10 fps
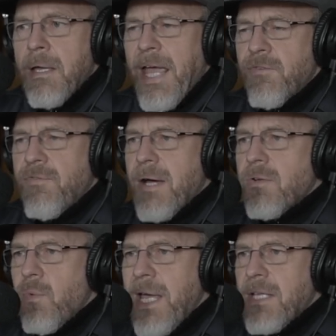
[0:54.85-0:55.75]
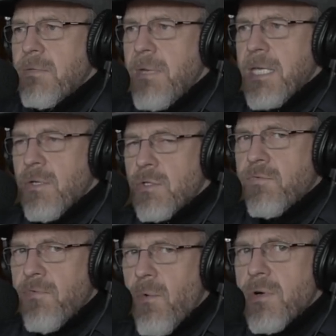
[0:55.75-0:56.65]
and found a way to make those
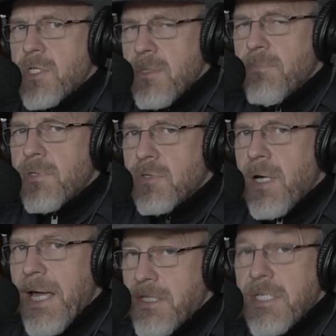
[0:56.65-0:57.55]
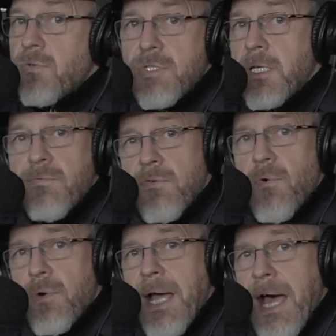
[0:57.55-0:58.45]
four simple triads interesting for
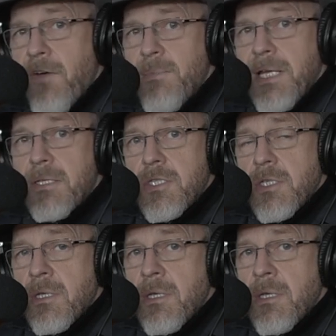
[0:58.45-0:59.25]
4.5 minutes.